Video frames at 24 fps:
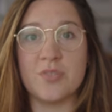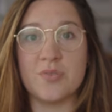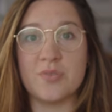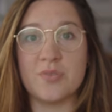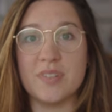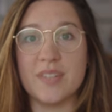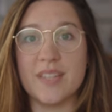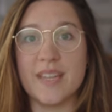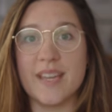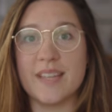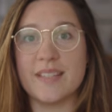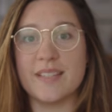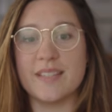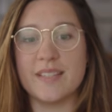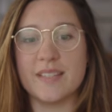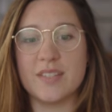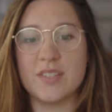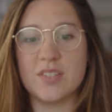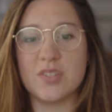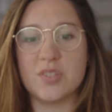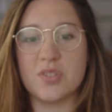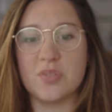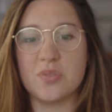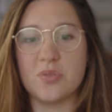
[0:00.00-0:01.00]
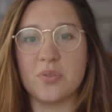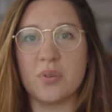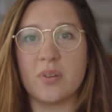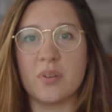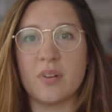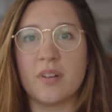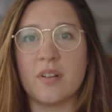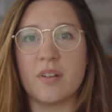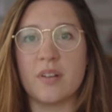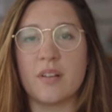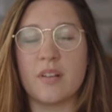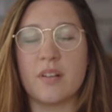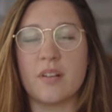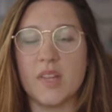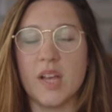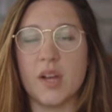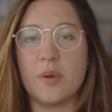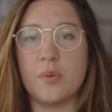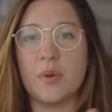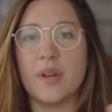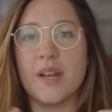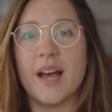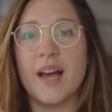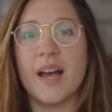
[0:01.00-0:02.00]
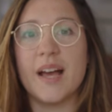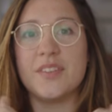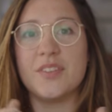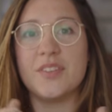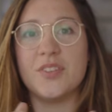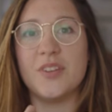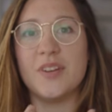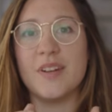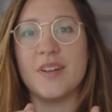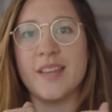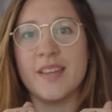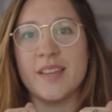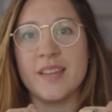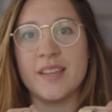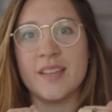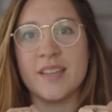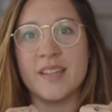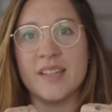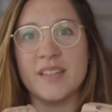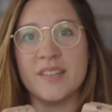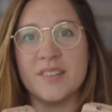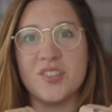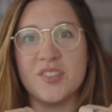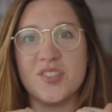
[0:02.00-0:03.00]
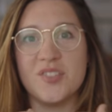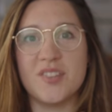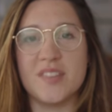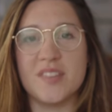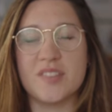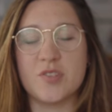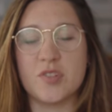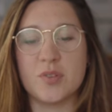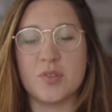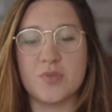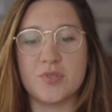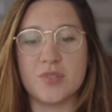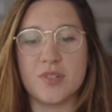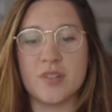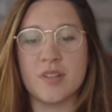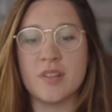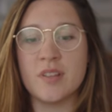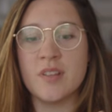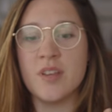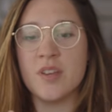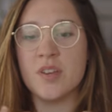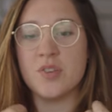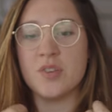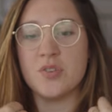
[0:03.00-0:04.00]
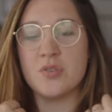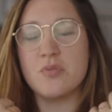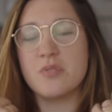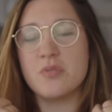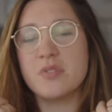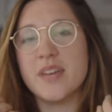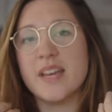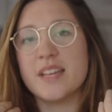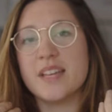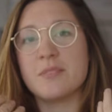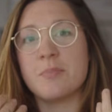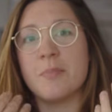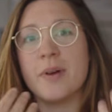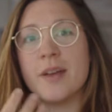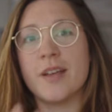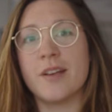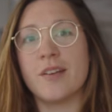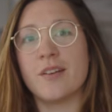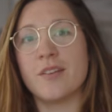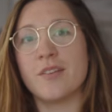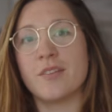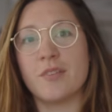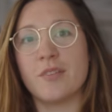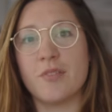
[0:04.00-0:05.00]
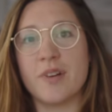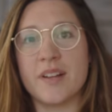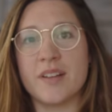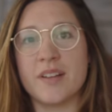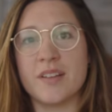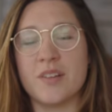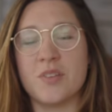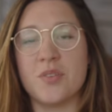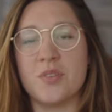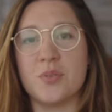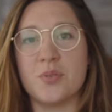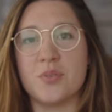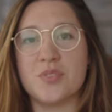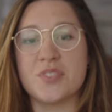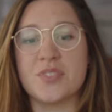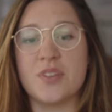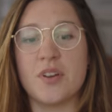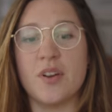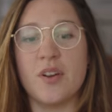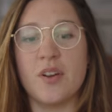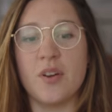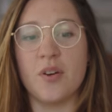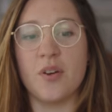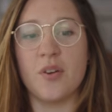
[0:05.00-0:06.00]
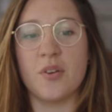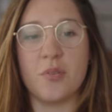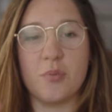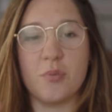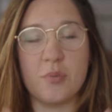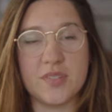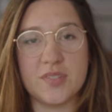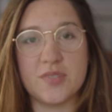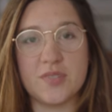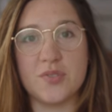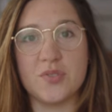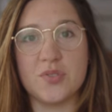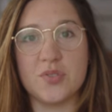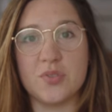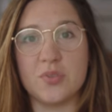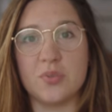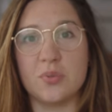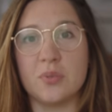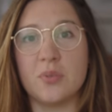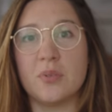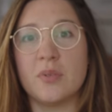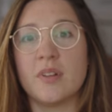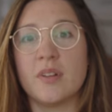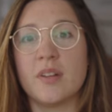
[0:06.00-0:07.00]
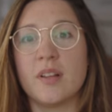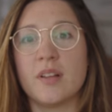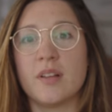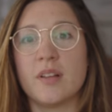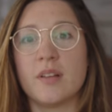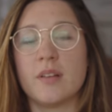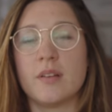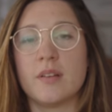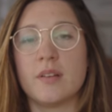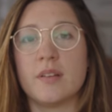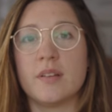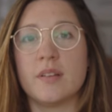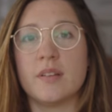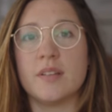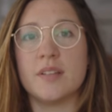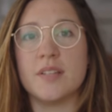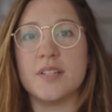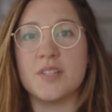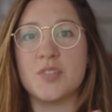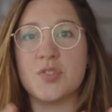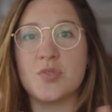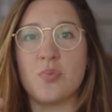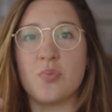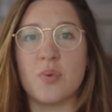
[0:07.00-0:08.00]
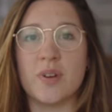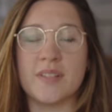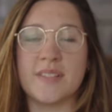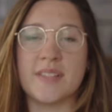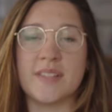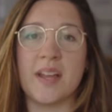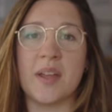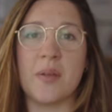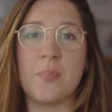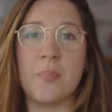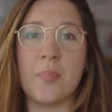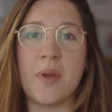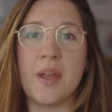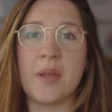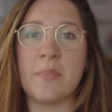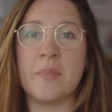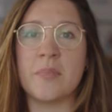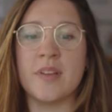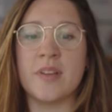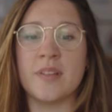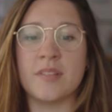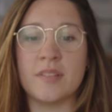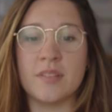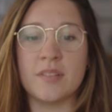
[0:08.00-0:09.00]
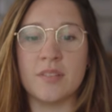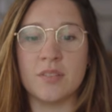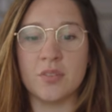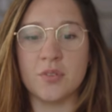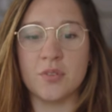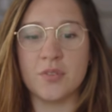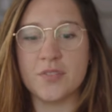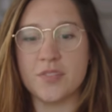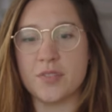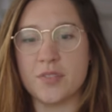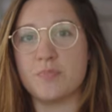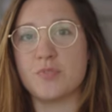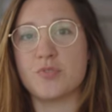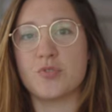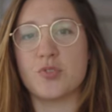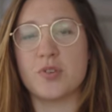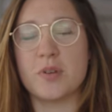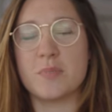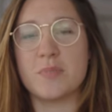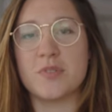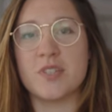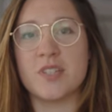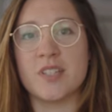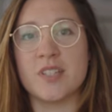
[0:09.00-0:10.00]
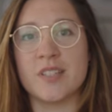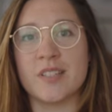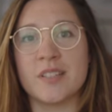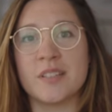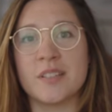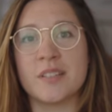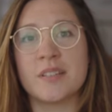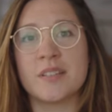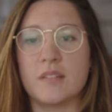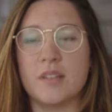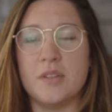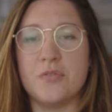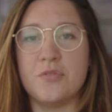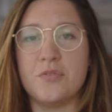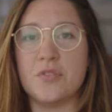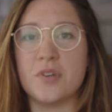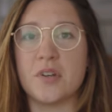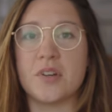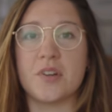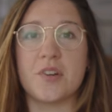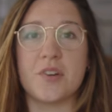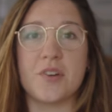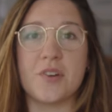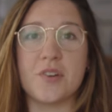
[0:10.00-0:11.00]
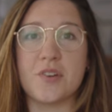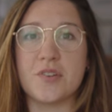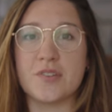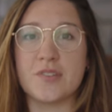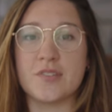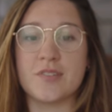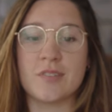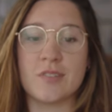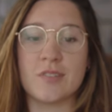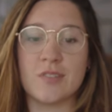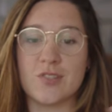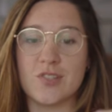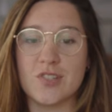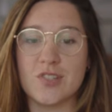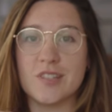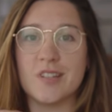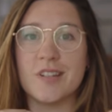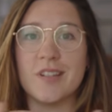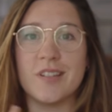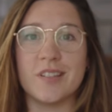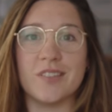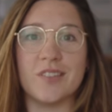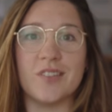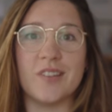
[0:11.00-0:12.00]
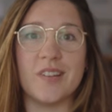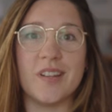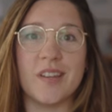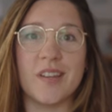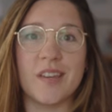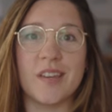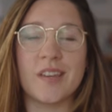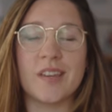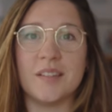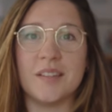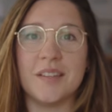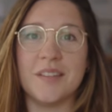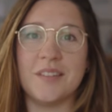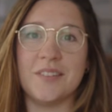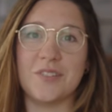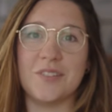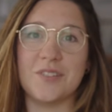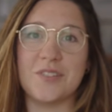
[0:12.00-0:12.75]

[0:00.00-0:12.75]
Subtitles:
to get this tool, I will add the link in the description. You get my color grading course along with the tool. It's one-time payment, no subscription. If you're curious, just click the link in the